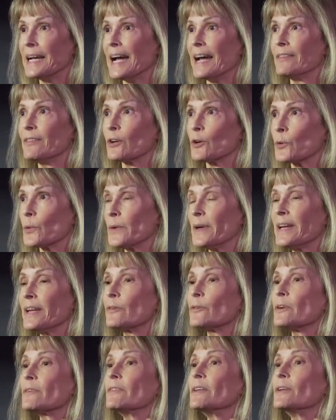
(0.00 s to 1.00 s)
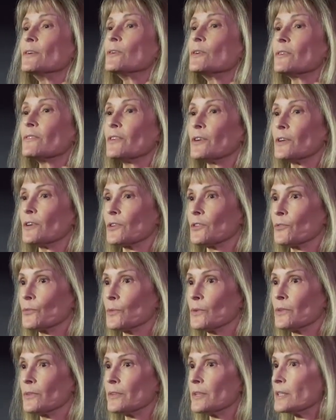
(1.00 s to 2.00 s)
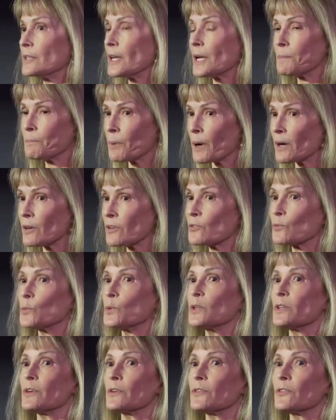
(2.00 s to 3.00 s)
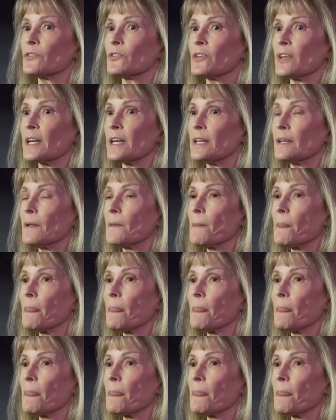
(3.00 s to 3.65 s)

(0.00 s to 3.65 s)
And the creator of the universe did not parse words, said,